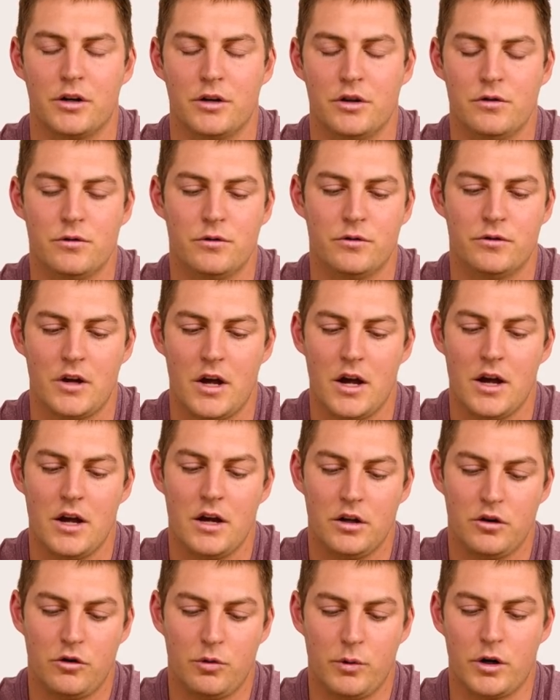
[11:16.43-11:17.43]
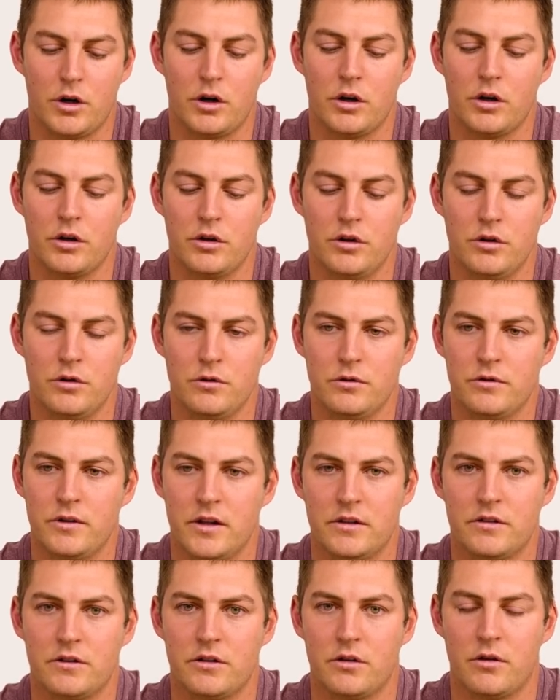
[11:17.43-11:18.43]
Use Twitter, use
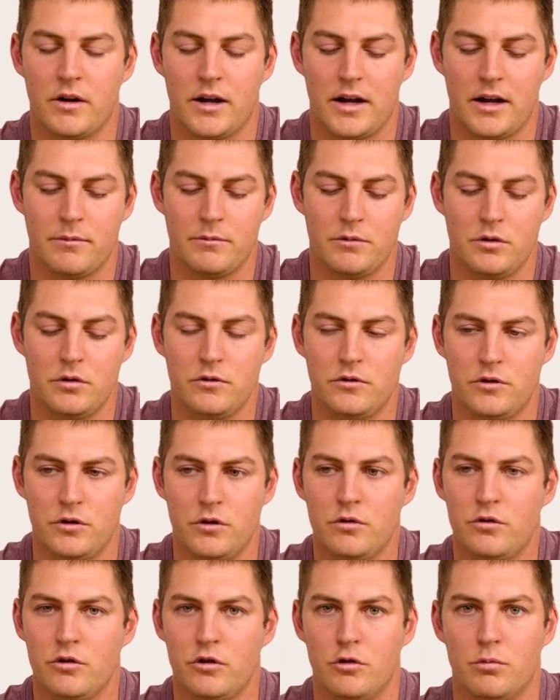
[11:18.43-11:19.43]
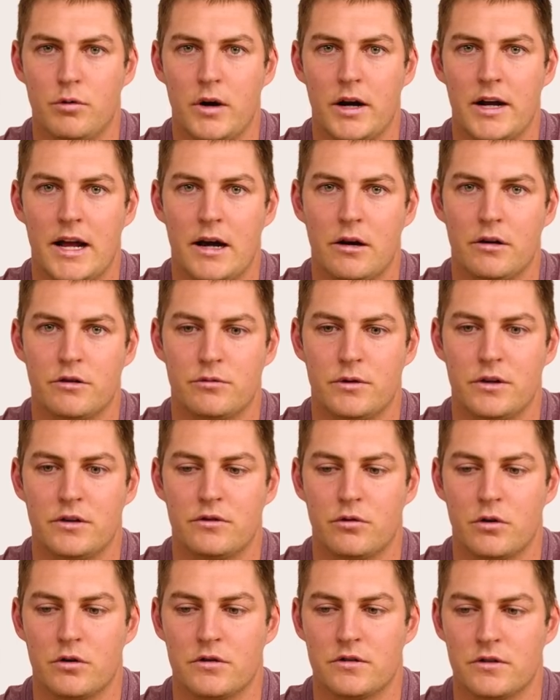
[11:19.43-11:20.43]
Instagram, use YouTube right now as
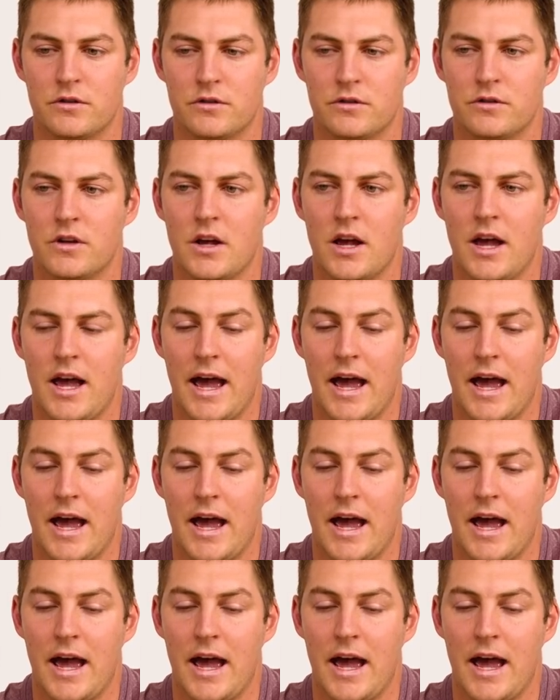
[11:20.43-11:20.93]
resources.